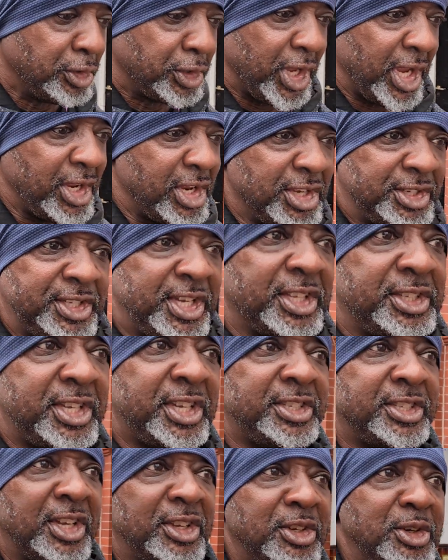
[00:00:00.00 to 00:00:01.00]
the inner
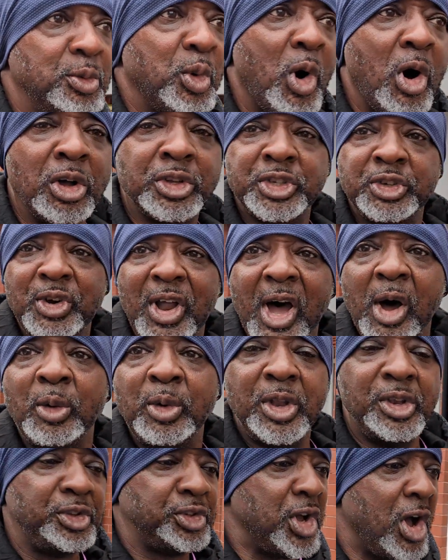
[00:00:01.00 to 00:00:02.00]
cities and walks
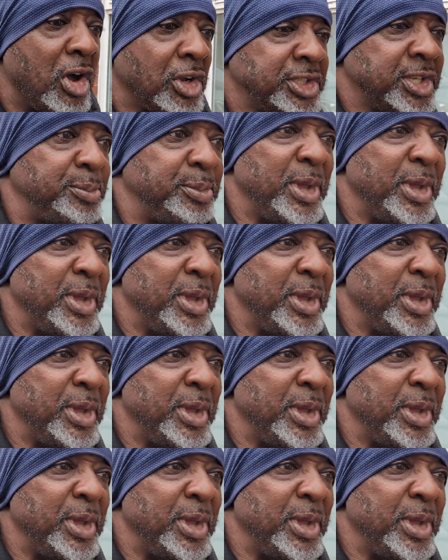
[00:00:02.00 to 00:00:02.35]
around and talks